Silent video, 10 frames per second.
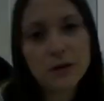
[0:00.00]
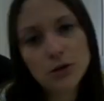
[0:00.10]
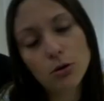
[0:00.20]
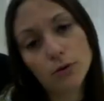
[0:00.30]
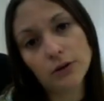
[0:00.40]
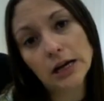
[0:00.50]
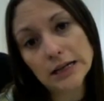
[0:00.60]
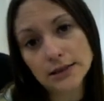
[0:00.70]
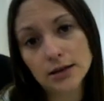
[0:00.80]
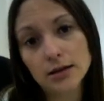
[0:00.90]
Speed or
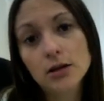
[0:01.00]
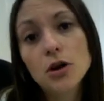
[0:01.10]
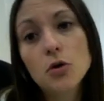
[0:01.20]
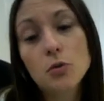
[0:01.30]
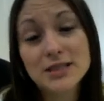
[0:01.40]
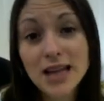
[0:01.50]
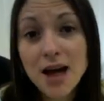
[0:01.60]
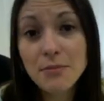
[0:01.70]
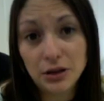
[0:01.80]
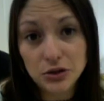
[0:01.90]
velocity
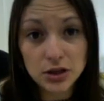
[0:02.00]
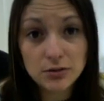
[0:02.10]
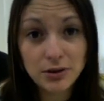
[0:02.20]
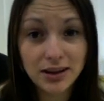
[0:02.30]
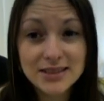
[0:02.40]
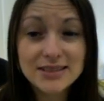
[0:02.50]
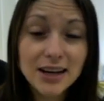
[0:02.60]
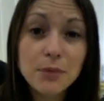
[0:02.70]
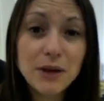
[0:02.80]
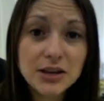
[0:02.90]
was not mentioned
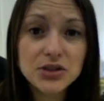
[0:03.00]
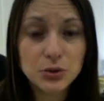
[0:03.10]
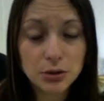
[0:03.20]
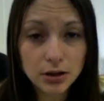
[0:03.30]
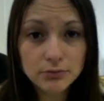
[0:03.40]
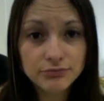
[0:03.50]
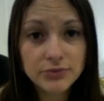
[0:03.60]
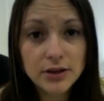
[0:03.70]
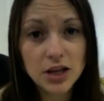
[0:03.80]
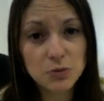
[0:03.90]
because it's not a base
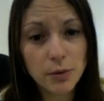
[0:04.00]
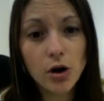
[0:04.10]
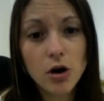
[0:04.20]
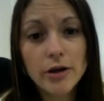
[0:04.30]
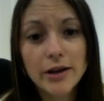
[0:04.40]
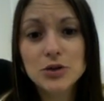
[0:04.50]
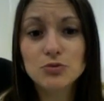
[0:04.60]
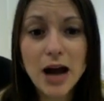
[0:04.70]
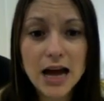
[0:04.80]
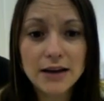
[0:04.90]
unit, it's what we call
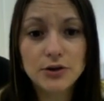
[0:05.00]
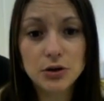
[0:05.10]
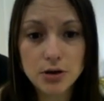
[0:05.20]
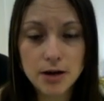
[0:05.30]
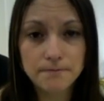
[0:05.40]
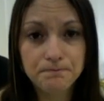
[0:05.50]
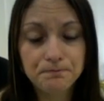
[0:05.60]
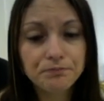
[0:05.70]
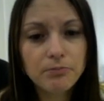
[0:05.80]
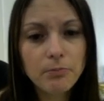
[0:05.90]
a derived
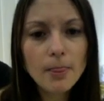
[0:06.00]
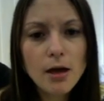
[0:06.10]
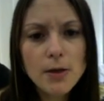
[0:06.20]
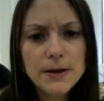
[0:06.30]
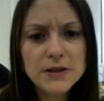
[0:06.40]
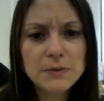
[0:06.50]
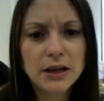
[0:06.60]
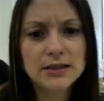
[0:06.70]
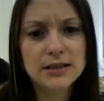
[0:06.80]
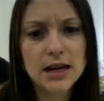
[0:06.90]
unit. And
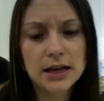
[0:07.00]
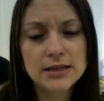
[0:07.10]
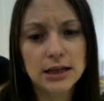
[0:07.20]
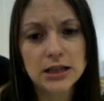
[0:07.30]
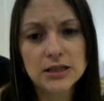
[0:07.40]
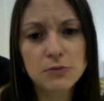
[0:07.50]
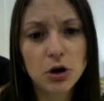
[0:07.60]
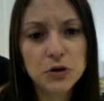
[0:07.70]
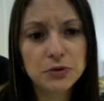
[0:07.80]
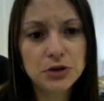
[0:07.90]
this means that it
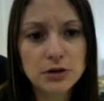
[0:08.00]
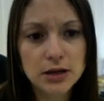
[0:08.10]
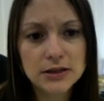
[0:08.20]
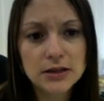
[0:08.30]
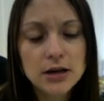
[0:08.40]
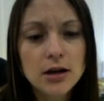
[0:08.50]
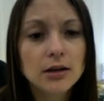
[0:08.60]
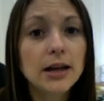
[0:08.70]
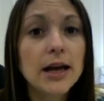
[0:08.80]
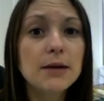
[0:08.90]
contains multiple units
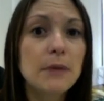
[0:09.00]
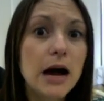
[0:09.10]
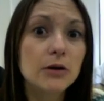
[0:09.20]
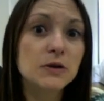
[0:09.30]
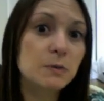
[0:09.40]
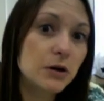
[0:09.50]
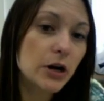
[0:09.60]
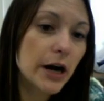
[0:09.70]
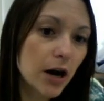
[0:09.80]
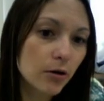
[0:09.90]
like
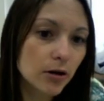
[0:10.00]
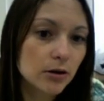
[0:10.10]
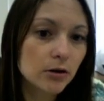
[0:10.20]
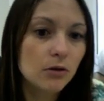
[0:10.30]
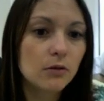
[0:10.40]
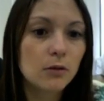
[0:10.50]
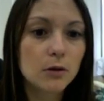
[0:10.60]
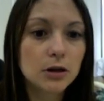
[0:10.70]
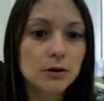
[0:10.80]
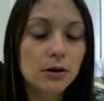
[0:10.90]
miles per hour,
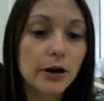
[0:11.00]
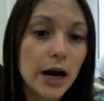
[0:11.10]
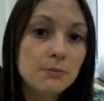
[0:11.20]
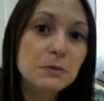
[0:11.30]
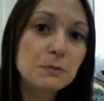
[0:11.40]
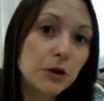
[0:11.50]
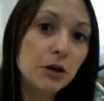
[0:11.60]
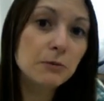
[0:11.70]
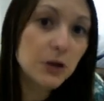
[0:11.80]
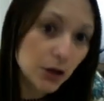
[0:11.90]
or
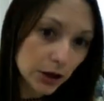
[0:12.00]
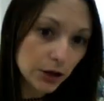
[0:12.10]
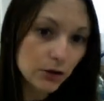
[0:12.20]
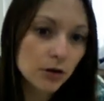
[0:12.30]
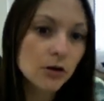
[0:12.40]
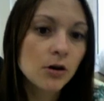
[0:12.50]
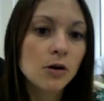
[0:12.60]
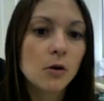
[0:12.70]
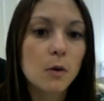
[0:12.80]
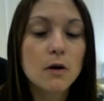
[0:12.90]
grams per milliliter,
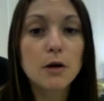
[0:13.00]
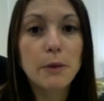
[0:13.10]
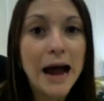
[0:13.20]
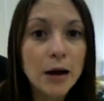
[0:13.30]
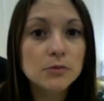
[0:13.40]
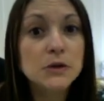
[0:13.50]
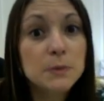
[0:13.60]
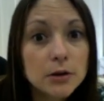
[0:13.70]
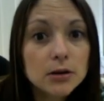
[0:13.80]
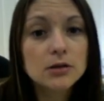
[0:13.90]
or
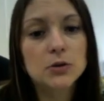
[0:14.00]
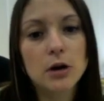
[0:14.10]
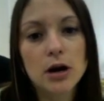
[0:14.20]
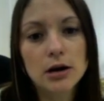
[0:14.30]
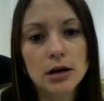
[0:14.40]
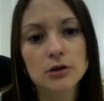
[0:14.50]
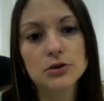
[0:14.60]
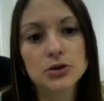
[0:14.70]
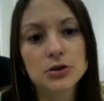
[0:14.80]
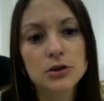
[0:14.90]
pounds per square
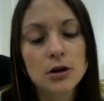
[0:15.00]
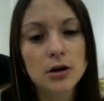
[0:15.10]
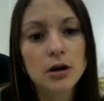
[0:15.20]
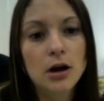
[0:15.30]
inch.